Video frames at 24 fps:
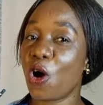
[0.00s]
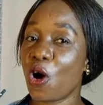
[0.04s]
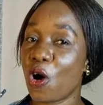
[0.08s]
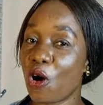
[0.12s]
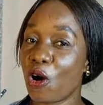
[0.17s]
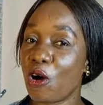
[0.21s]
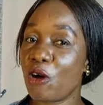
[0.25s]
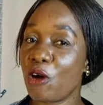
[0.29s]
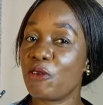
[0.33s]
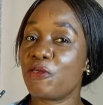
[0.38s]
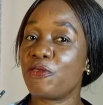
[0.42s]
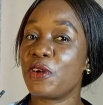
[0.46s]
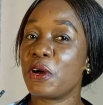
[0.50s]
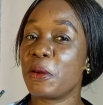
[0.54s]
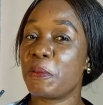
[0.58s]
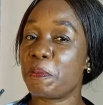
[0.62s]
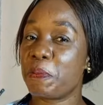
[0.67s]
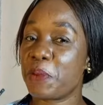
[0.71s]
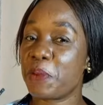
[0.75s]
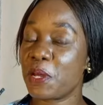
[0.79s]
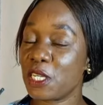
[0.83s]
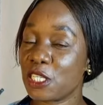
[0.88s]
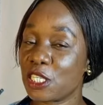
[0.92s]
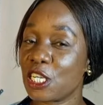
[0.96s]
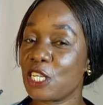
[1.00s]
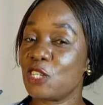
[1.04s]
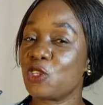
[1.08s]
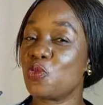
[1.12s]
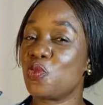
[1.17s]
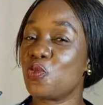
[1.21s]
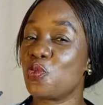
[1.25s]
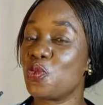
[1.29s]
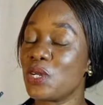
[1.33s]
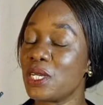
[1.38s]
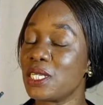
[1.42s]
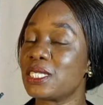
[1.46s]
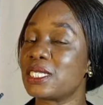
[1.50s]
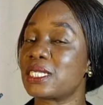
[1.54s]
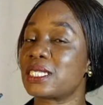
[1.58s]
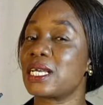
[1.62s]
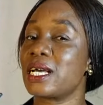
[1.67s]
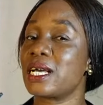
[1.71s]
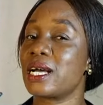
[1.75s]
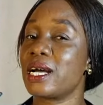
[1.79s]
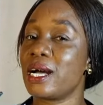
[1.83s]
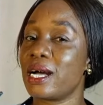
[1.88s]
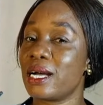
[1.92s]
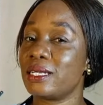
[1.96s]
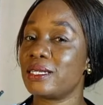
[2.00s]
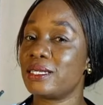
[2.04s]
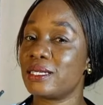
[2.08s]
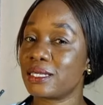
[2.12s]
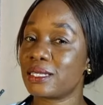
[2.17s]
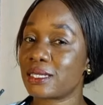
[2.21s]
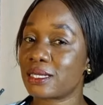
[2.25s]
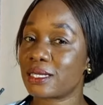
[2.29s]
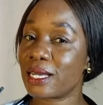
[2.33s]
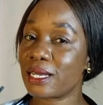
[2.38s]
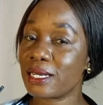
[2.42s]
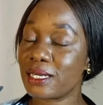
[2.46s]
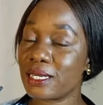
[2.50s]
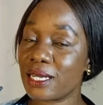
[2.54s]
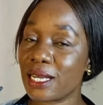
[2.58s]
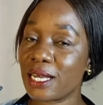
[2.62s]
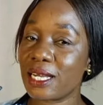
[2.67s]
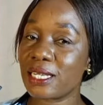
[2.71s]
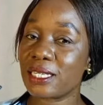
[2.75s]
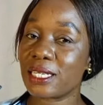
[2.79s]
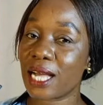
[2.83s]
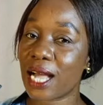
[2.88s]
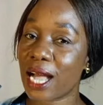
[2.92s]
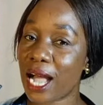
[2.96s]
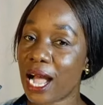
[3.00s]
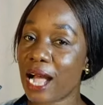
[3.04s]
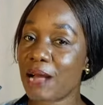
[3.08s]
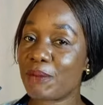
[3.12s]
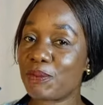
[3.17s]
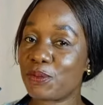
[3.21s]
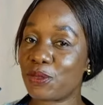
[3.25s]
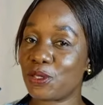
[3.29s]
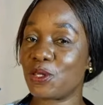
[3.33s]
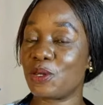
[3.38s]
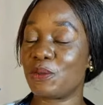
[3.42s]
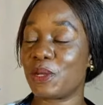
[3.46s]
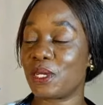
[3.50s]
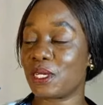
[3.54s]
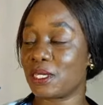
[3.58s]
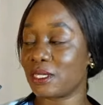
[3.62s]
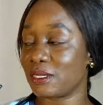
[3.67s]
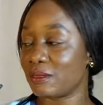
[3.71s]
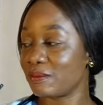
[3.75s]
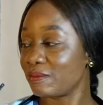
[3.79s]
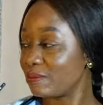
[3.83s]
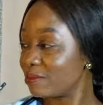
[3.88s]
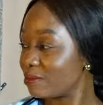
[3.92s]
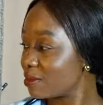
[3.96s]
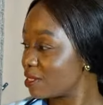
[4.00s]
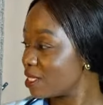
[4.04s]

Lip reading: of a patient with a distended abdomen.